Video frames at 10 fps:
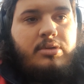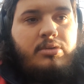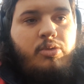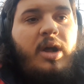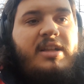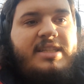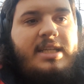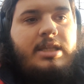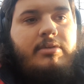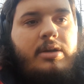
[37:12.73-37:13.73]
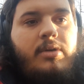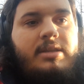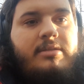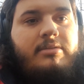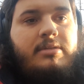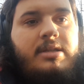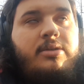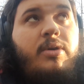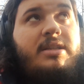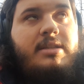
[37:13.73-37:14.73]
qualitative and
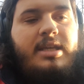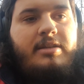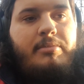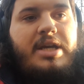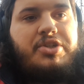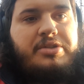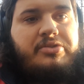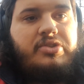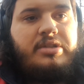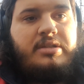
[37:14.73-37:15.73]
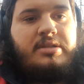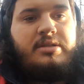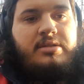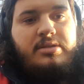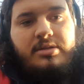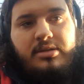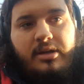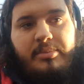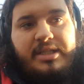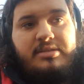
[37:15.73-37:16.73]
quantitative measures. This is
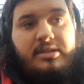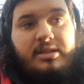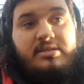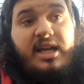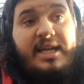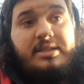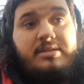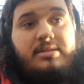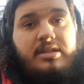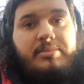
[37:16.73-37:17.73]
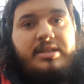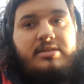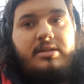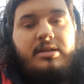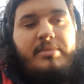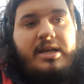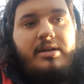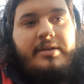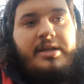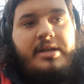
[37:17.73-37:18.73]
all basically science. It's all basically
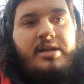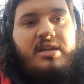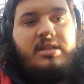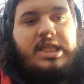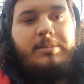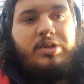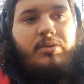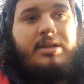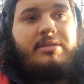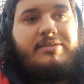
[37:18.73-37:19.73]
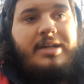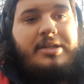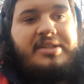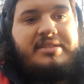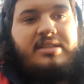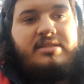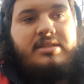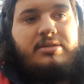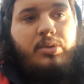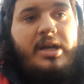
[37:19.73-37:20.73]
an attempt to quantify your
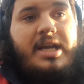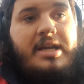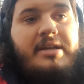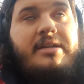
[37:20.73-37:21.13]
existence away